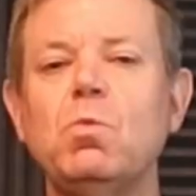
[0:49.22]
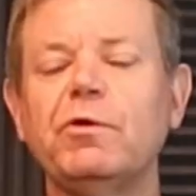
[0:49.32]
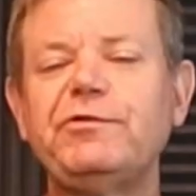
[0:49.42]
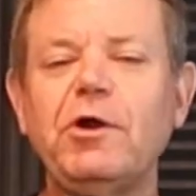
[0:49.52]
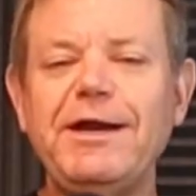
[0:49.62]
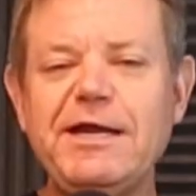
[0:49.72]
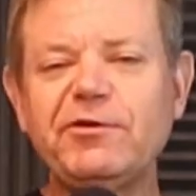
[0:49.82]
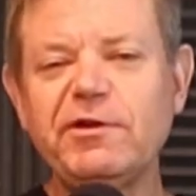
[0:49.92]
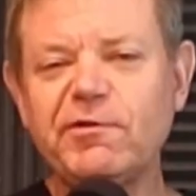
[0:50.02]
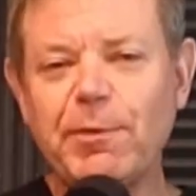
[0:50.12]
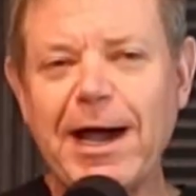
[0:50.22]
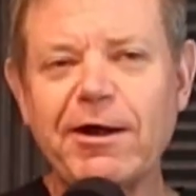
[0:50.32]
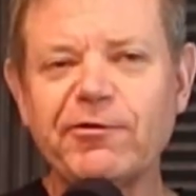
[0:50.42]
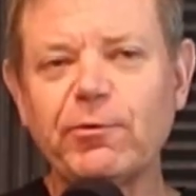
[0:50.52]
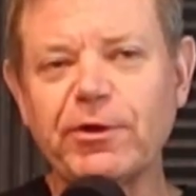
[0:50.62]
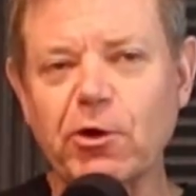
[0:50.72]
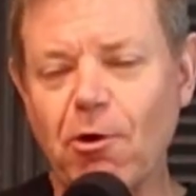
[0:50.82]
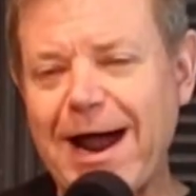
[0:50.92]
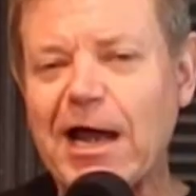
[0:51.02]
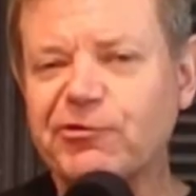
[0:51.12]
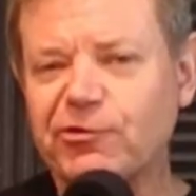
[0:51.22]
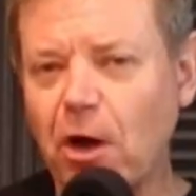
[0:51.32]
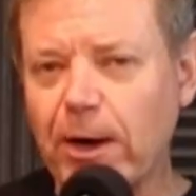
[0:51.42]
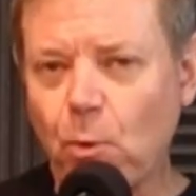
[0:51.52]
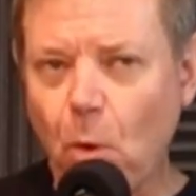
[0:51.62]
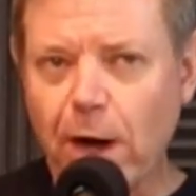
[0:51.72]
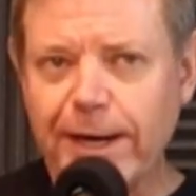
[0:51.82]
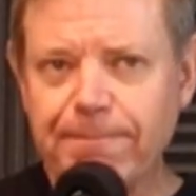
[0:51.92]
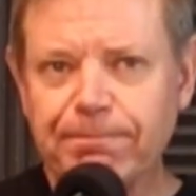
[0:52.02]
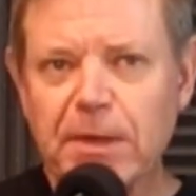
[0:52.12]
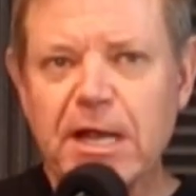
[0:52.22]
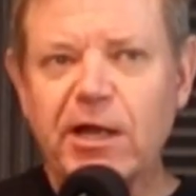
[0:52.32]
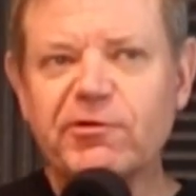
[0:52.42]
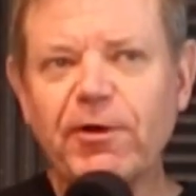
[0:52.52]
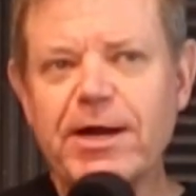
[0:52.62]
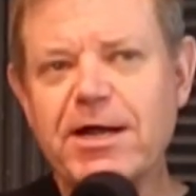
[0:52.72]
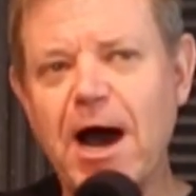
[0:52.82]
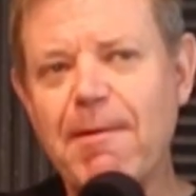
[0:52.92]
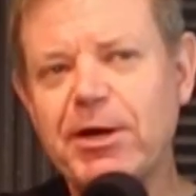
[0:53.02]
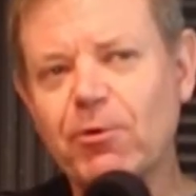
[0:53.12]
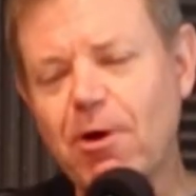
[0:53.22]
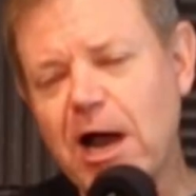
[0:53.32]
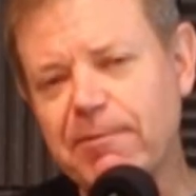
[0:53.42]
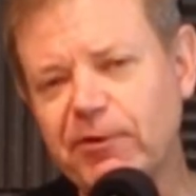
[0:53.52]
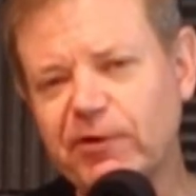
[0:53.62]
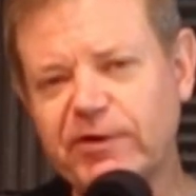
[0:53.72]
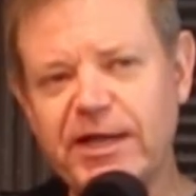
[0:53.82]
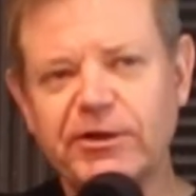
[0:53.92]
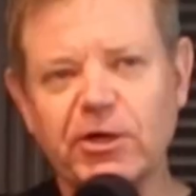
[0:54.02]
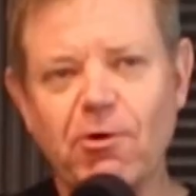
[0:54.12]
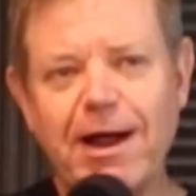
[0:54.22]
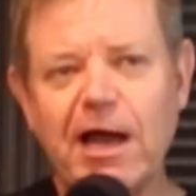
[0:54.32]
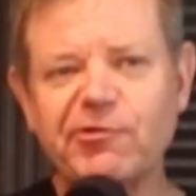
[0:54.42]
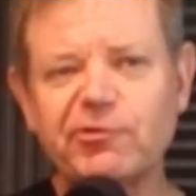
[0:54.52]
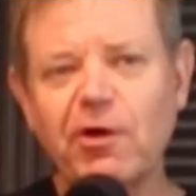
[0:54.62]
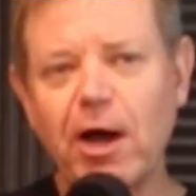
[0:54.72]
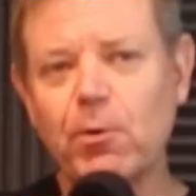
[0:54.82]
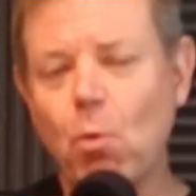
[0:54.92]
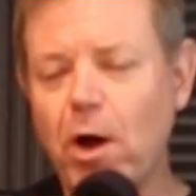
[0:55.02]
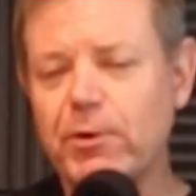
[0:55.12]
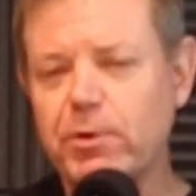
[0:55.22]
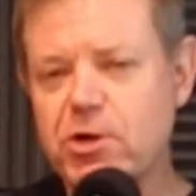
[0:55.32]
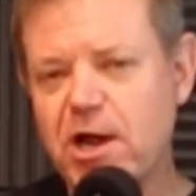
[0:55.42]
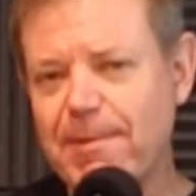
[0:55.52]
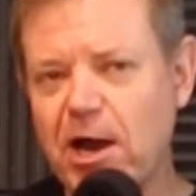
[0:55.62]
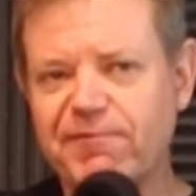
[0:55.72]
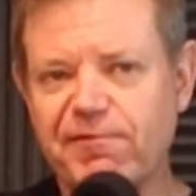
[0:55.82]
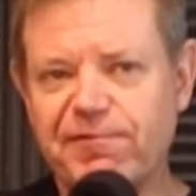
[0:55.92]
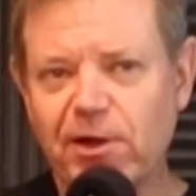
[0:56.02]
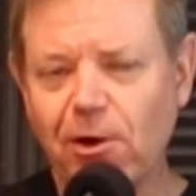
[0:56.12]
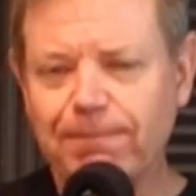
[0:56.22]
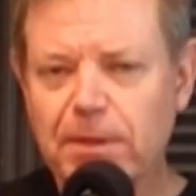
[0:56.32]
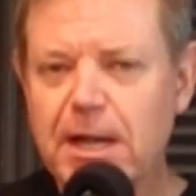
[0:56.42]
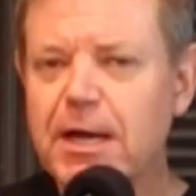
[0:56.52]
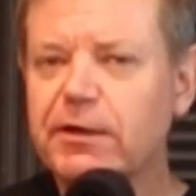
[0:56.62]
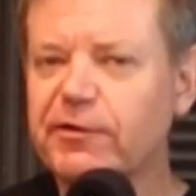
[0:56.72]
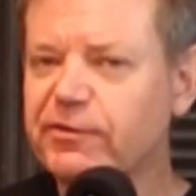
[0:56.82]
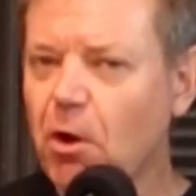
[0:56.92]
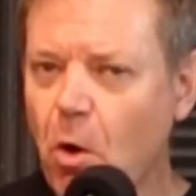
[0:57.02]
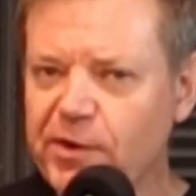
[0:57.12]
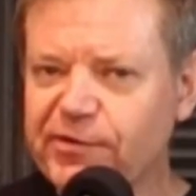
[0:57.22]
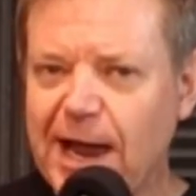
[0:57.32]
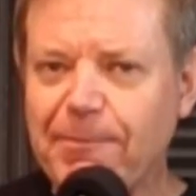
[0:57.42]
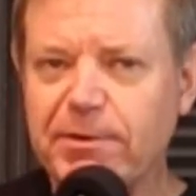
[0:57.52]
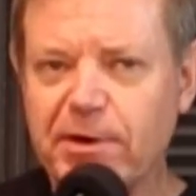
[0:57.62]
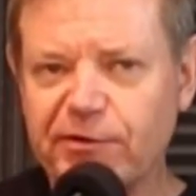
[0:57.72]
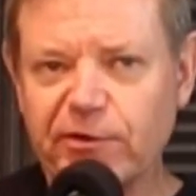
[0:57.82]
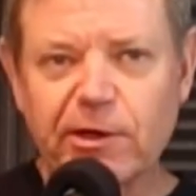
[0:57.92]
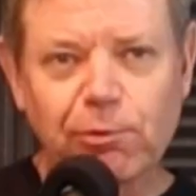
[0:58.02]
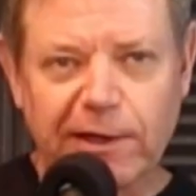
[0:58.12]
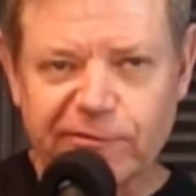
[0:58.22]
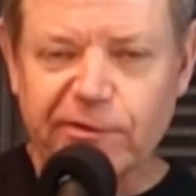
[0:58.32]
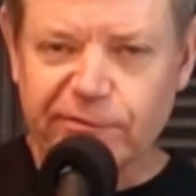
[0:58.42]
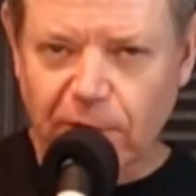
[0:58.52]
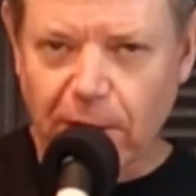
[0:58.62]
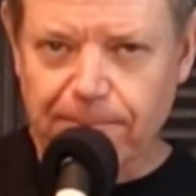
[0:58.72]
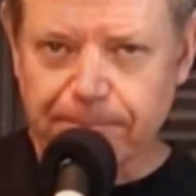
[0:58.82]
We'll start each of these patterns with a crash on one. It's very common in rock music to hit the crash on one when you come out of a fill. Doesn't always happen, but it's a good place to start.